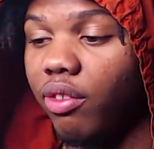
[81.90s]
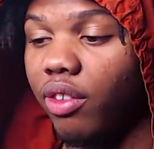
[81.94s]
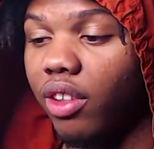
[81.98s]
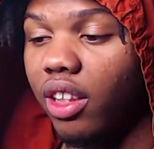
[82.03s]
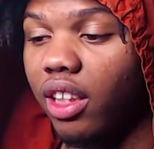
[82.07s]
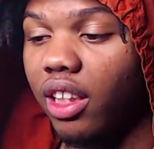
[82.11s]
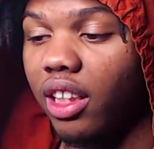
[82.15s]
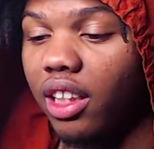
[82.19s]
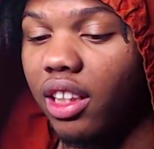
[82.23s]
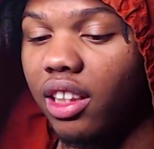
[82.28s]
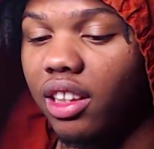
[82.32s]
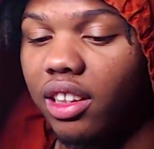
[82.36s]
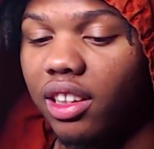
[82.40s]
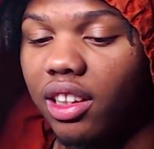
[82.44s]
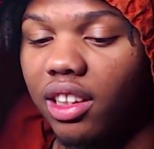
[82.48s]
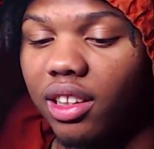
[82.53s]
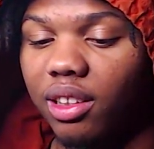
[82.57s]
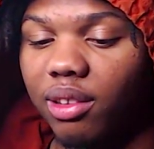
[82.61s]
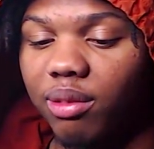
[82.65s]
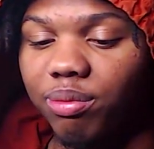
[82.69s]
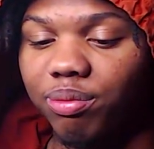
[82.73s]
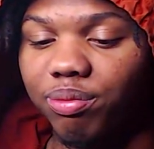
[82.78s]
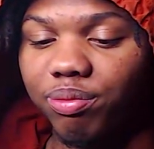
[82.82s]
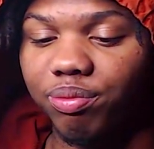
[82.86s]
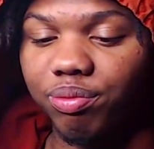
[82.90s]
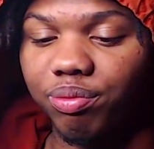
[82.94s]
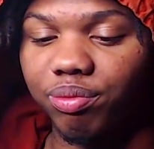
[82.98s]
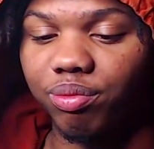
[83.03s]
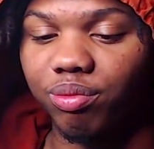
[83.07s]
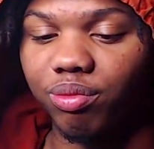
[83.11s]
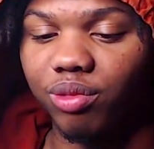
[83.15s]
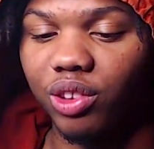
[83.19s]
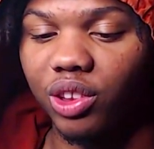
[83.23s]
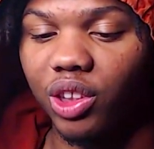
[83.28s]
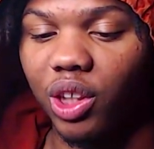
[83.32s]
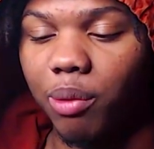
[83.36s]
And, um,
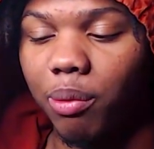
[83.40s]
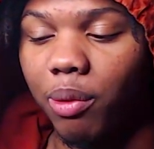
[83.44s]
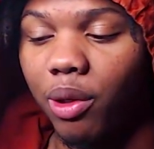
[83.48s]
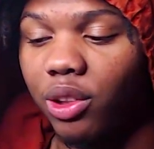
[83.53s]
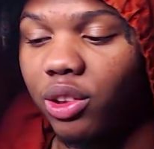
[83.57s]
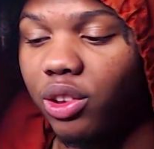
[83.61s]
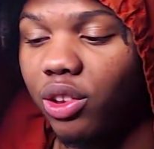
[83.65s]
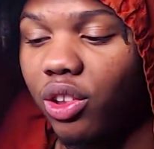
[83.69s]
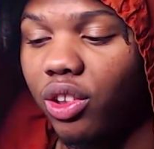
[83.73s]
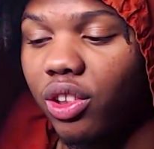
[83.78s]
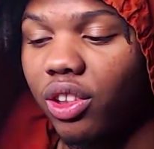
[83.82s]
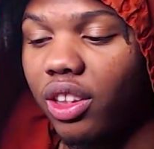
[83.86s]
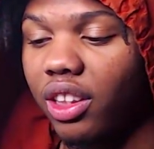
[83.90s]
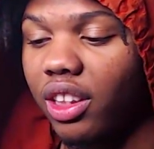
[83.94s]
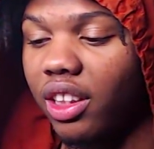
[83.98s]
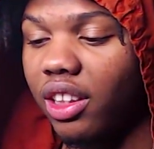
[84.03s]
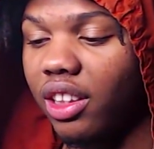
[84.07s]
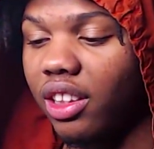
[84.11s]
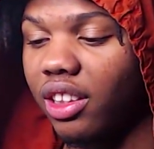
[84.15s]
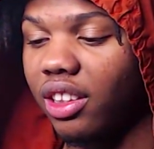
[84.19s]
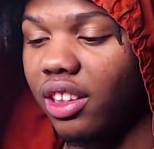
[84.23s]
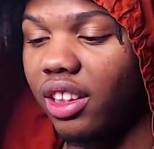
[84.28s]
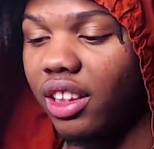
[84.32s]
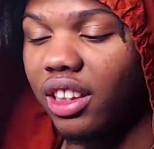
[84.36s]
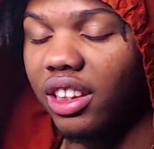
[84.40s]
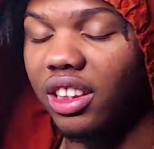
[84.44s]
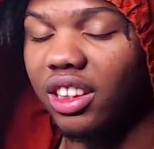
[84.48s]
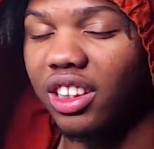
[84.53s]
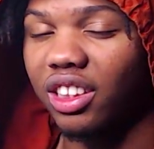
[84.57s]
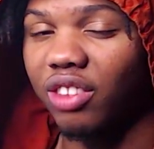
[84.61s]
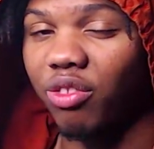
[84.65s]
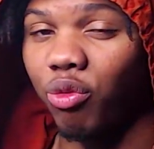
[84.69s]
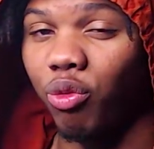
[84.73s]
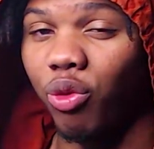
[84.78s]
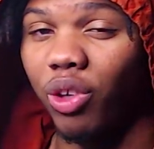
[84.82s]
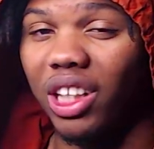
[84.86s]
you know, most certainly
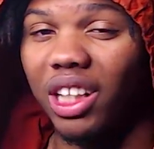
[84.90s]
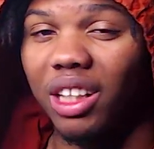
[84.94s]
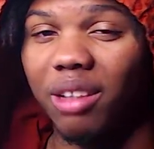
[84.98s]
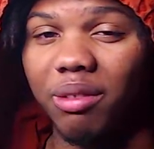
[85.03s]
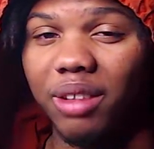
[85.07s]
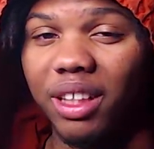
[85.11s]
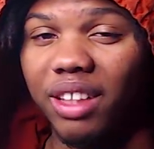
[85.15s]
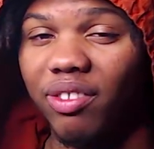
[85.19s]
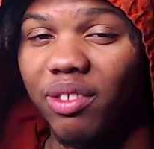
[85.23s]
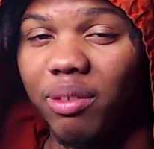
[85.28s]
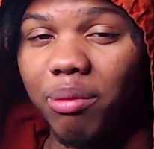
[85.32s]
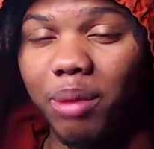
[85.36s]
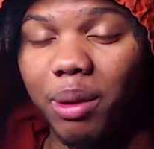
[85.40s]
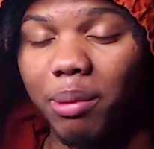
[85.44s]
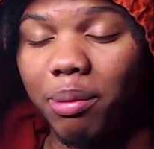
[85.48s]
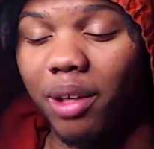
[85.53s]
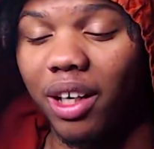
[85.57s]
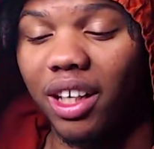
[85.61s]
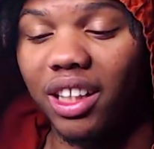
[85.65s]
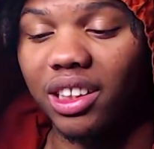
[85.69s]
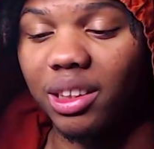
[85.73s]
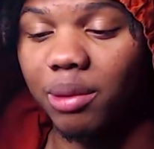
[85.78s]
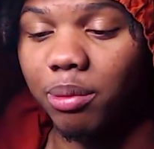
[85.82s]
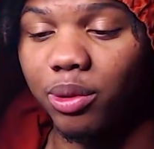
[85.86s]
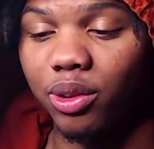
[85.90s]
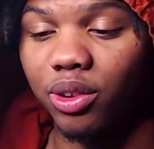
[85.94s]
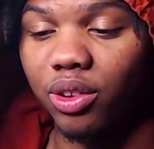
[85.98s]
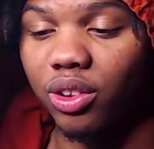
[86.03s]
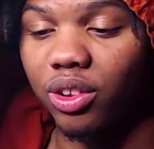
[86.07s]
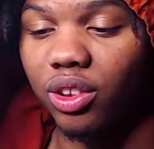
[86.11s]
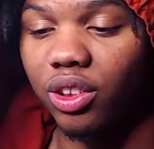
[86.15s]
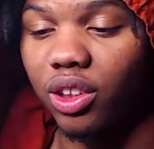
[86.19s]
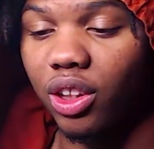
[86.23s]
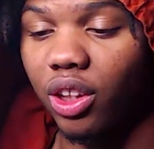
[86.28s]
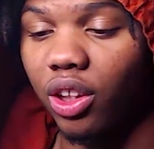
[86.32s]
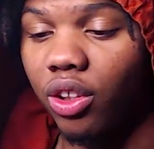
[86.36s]
this wouldn't even be possible.
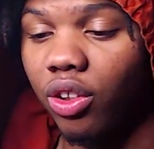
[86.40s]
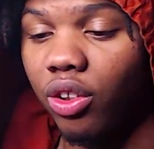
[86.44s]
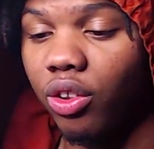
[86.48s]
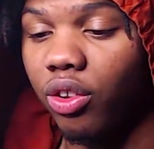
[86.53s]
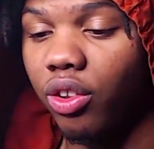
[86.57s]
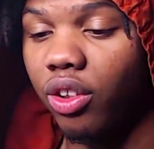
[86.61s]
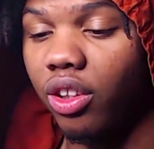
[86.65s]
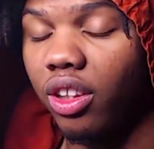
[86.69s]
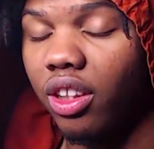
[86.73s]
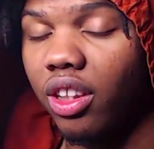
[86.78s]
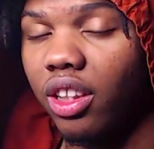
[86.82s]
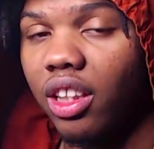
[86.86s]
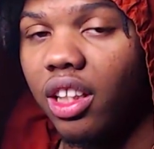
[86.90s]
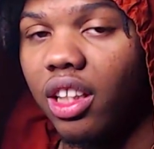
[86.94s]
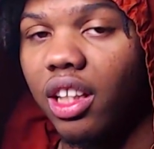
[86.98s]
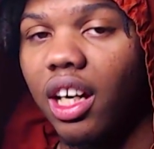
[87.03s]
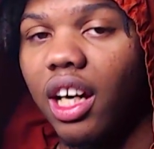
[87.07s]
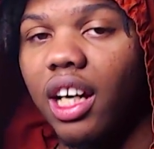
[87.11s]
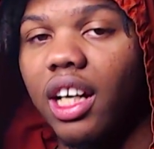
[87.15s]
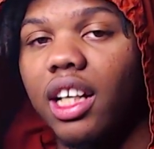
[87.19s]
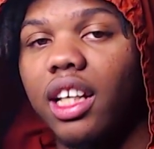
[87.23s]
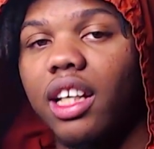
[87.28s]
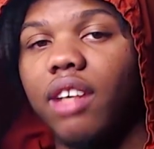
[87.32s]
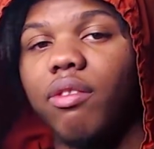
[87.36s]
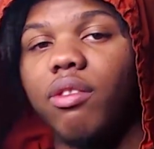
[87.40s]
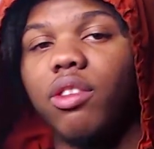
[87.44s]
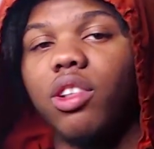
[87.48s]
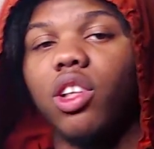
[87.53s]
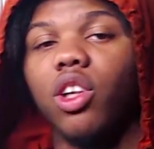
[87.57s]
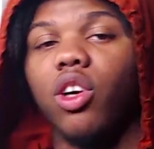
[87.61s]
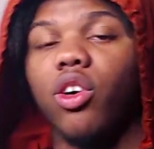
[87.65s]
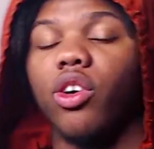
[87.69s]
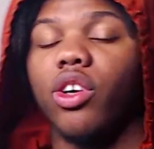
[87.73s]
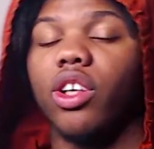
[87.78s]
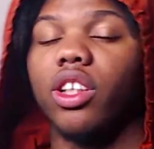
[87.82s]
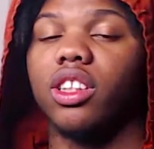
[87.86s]
So, Gotta give
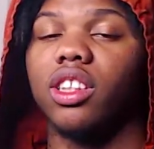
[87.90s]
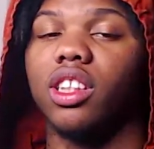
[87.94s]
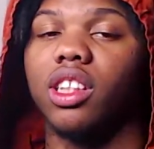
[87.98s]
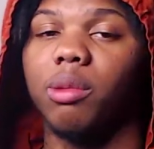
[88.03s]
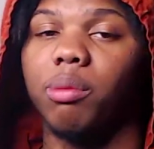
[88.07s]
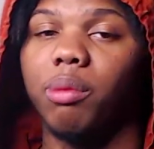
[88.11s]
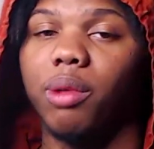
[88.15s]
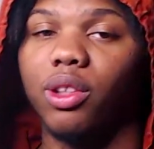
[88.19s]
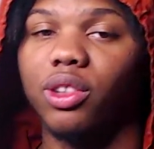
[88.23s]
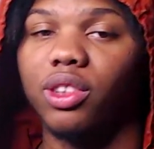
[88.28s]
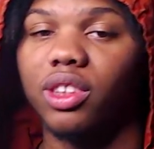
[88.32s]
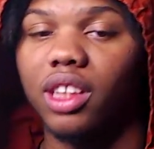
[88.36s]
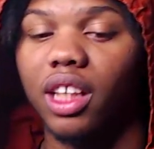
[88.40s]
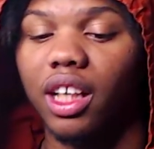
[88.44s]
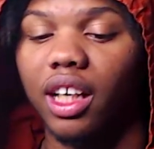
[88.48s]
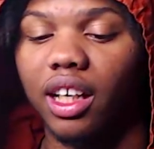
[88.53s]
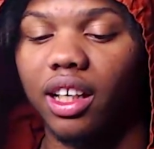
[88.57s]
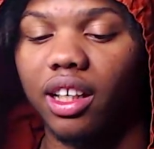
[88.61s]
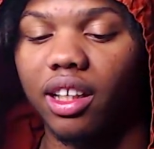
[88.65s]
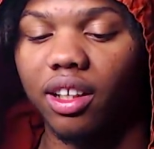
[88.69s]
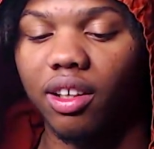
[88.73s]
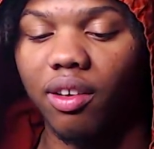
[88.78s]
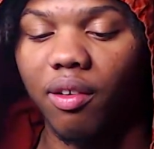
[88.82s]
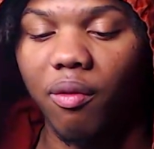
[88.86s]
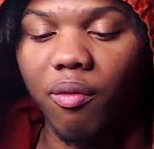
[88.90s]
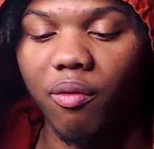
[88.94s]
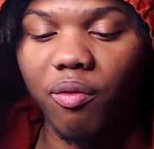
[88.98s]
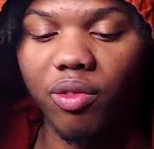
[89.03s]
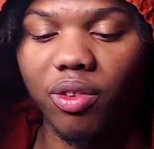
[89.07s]
glory to the Most High.